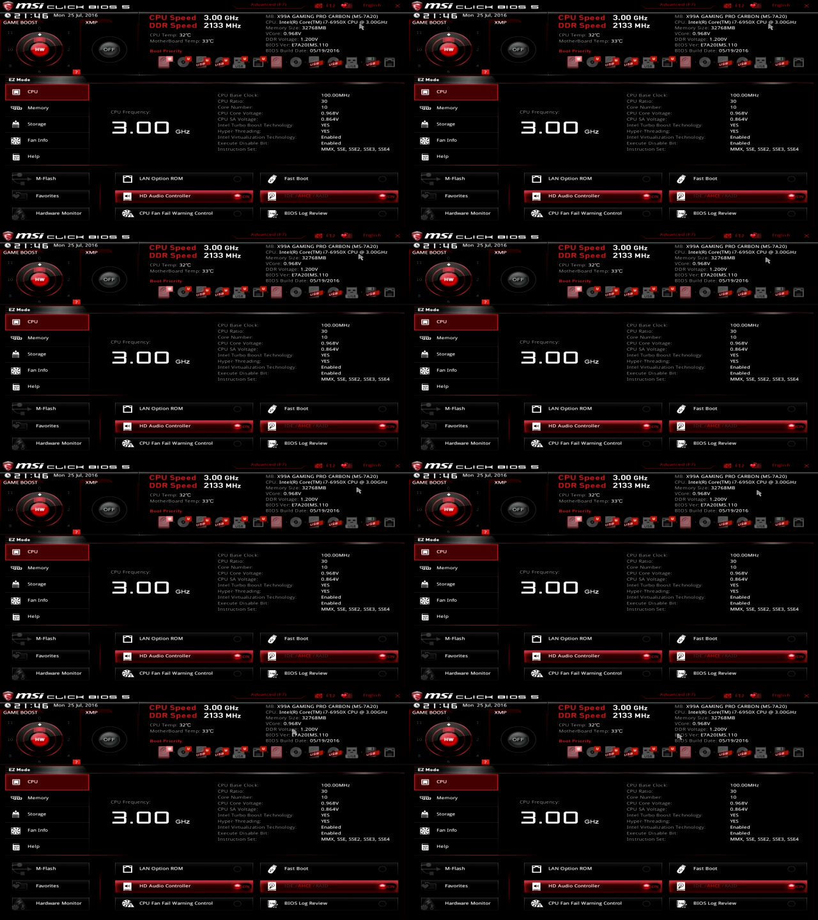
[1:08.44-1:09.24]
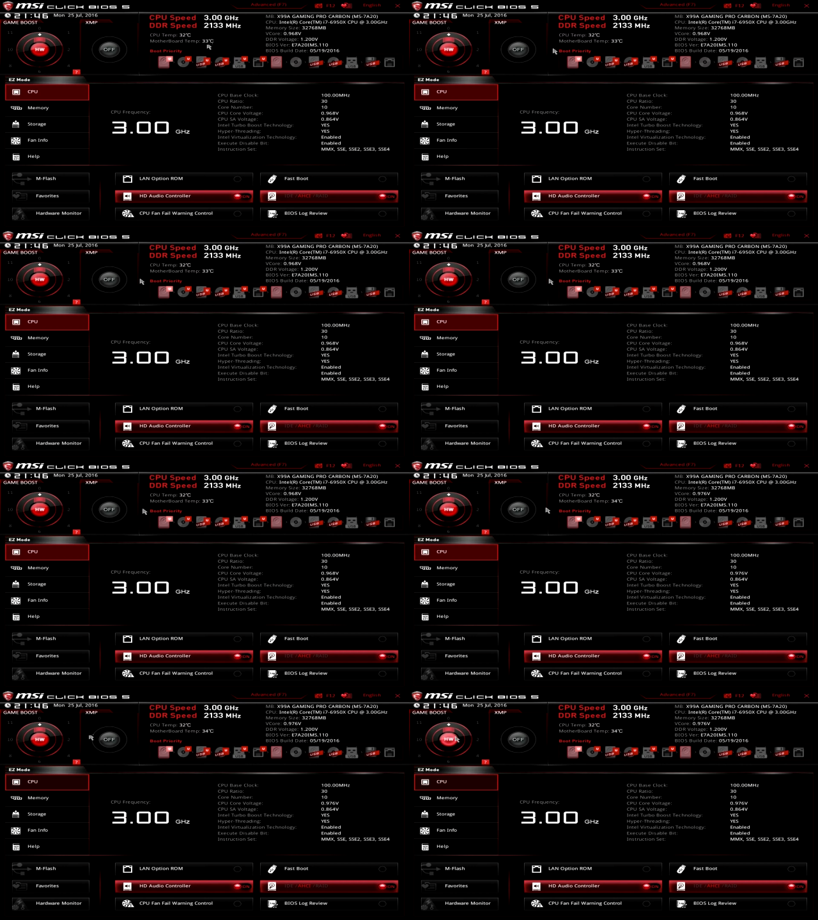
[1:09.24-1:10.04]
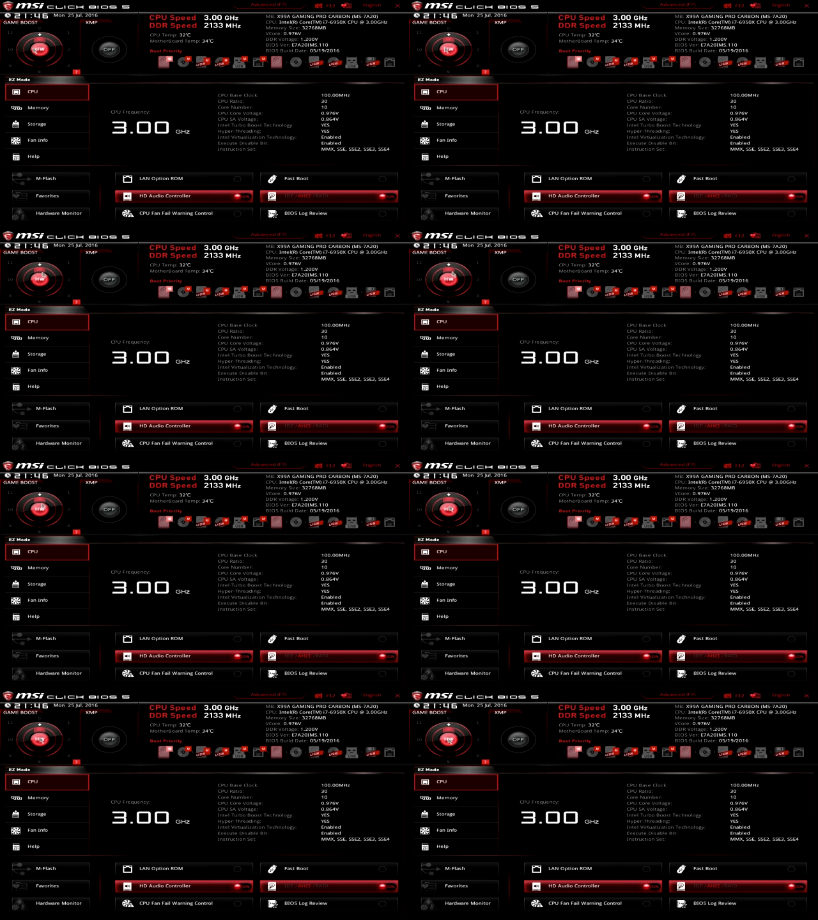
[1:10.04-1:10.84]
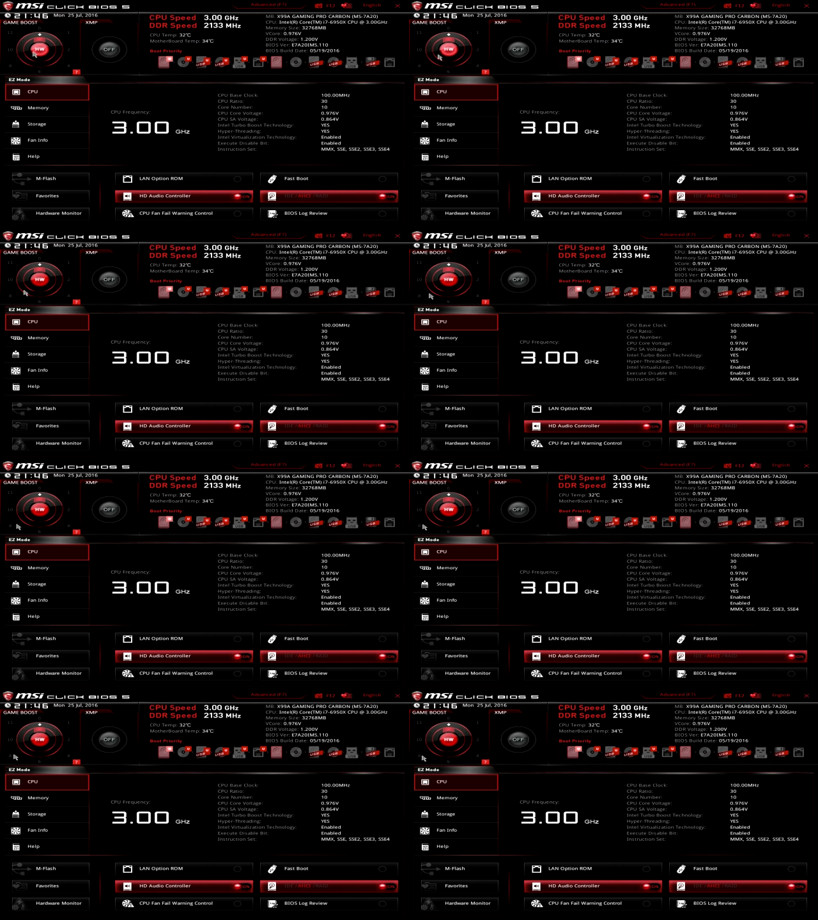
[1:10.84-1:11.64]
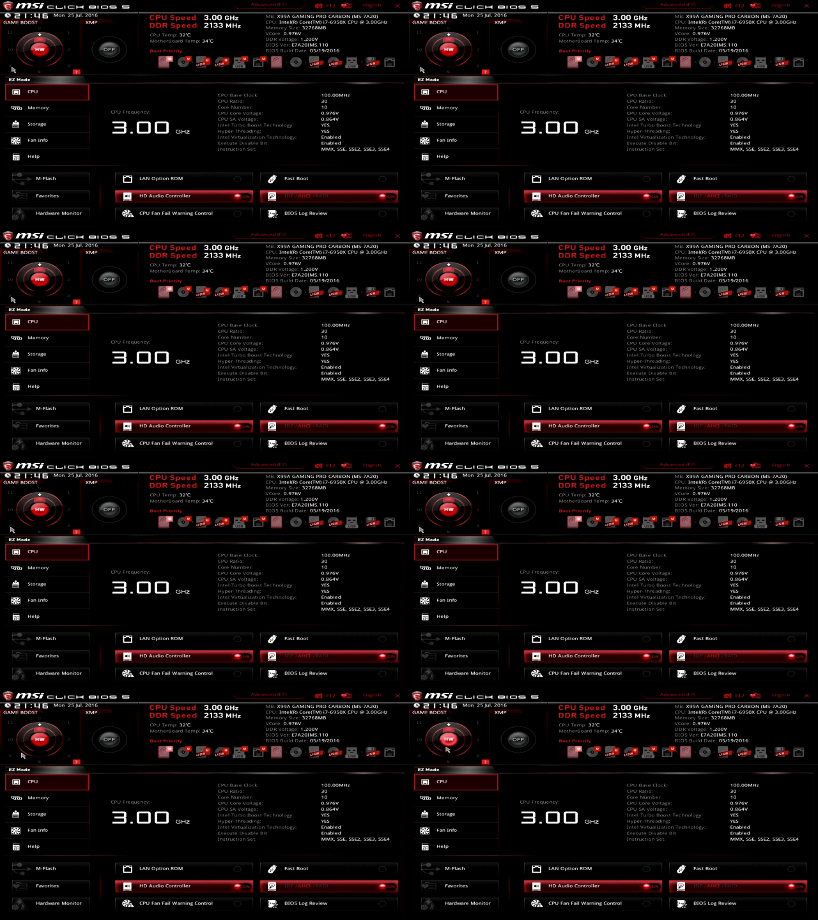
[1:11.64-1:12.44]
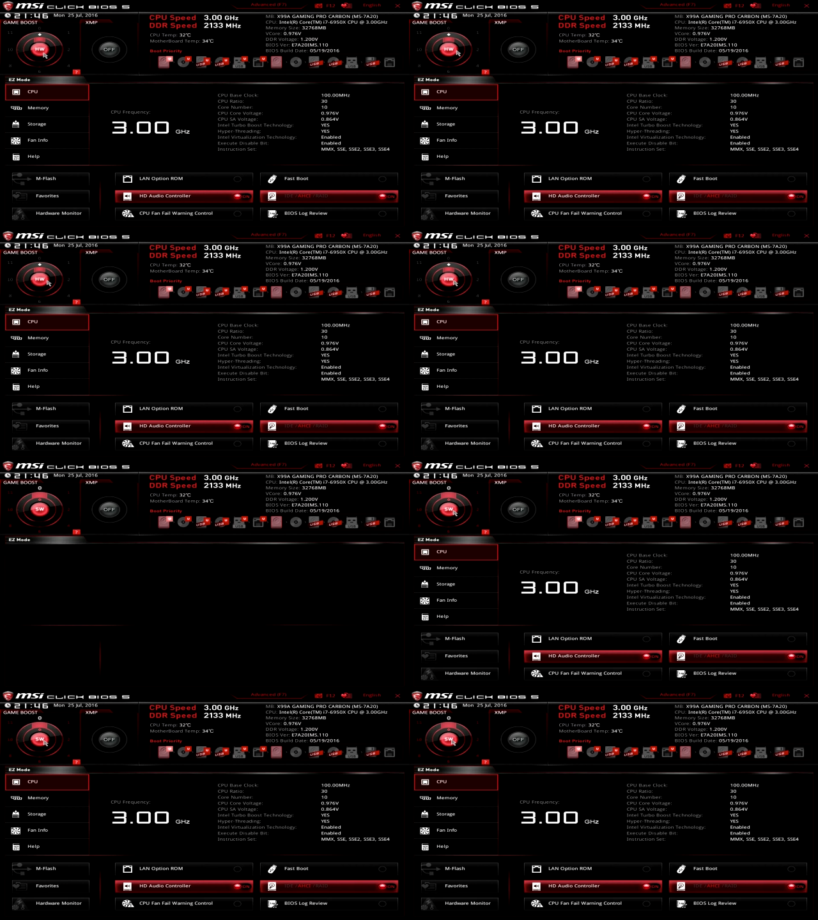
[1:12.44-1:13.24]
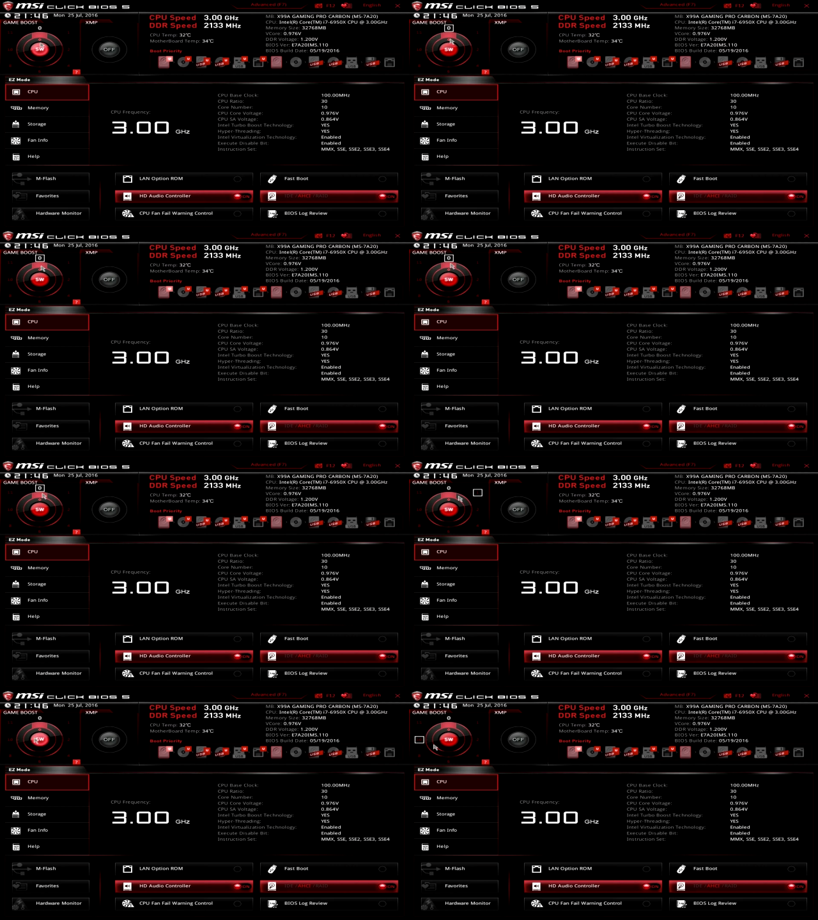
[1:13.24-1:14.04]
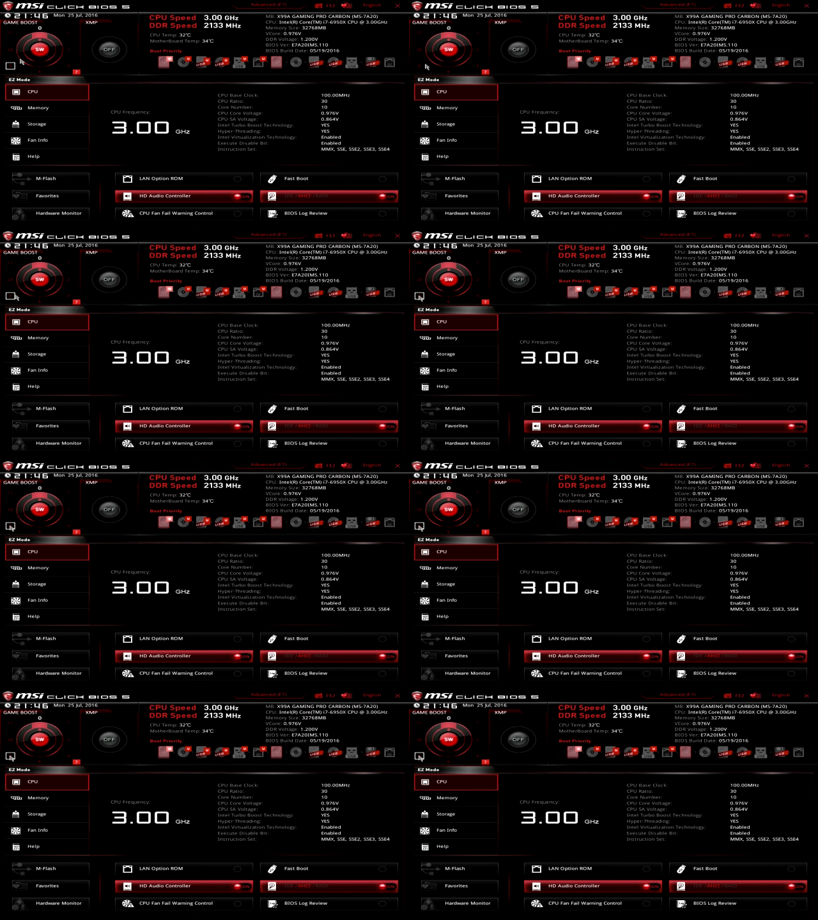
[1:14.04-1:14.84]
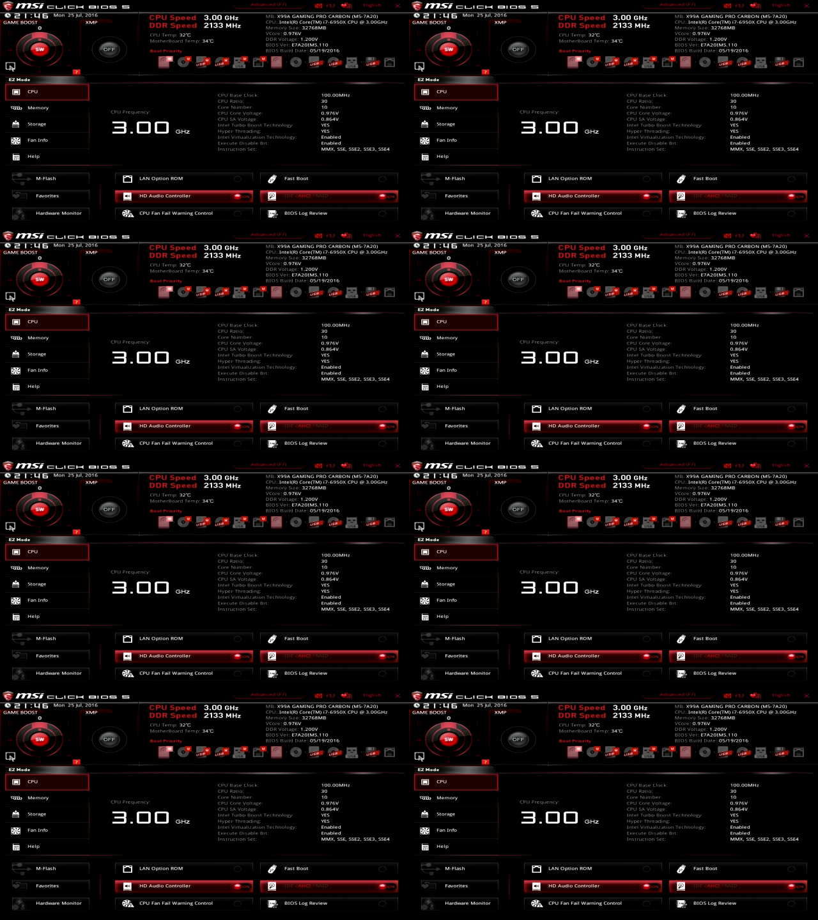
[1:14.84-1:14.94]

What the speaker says: [unreadable: no face in view]